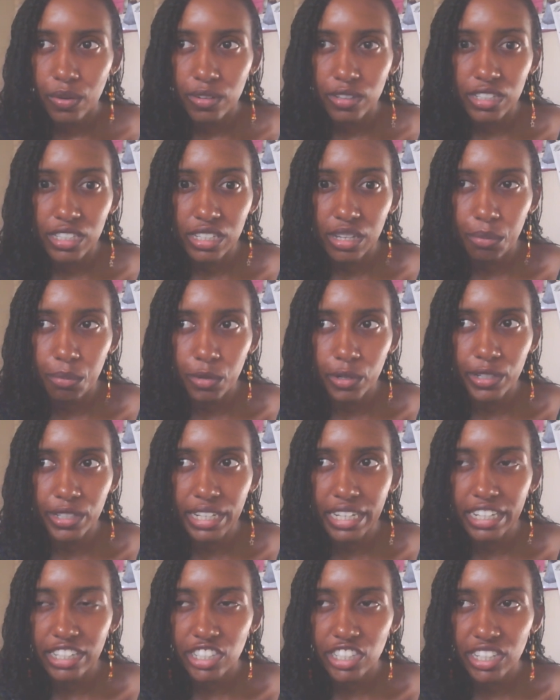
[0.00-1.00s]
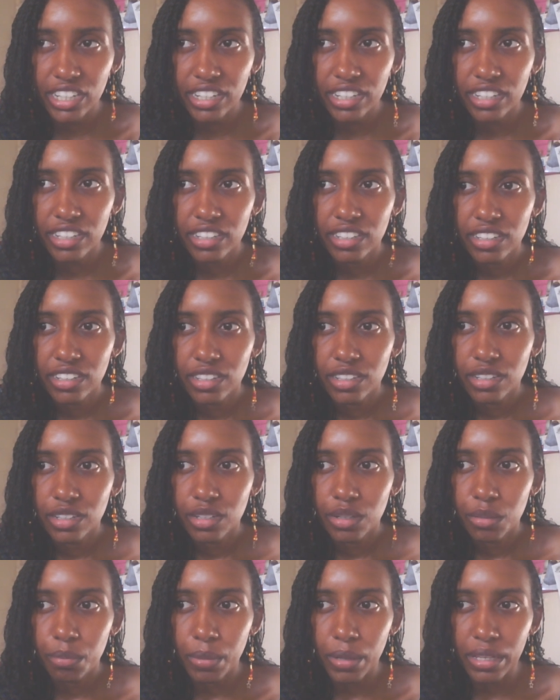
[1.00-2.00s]
or somewhere in Asia,
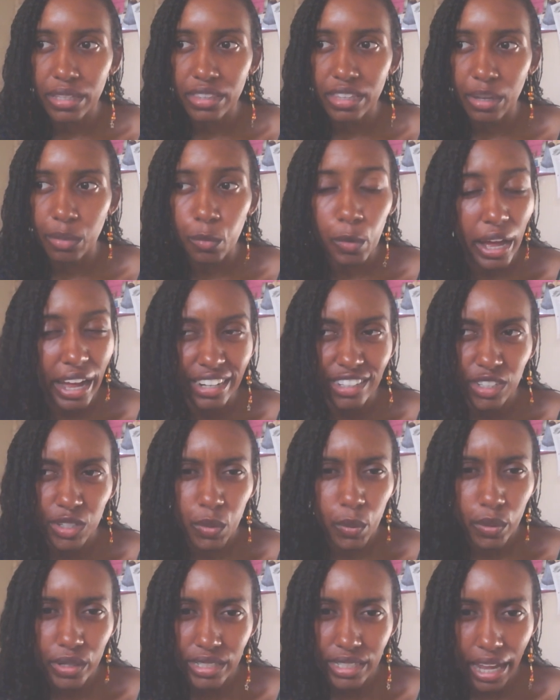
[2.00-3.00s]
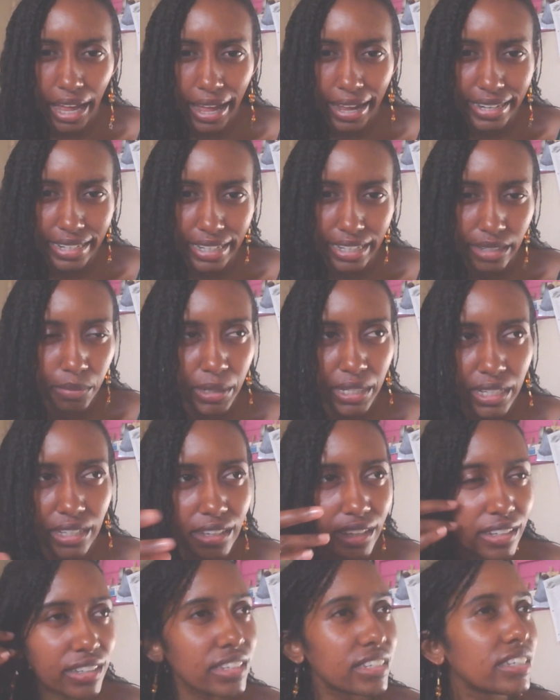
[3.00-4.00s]
but they had to go into hiding
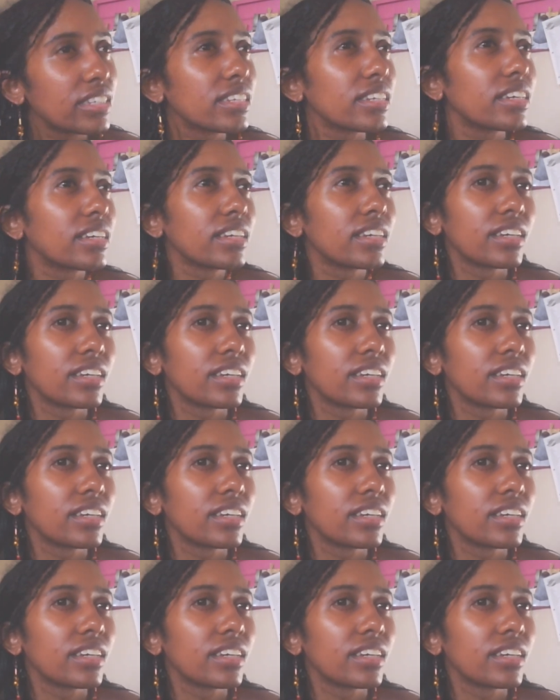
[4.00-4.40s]
because